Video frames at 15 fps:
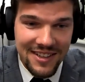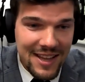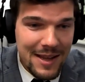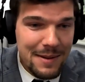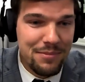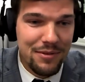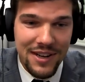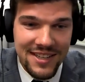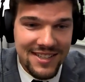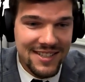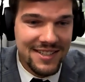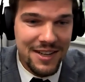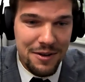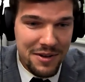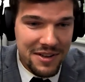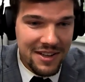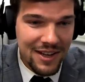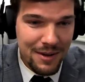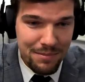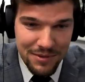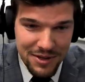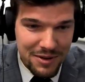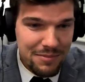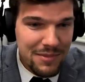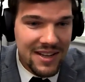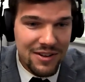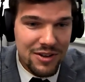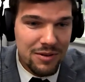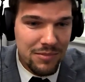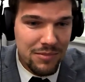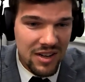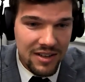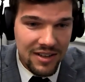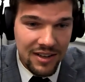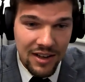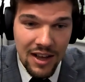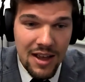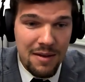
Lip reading: that price is going up and you're making your money.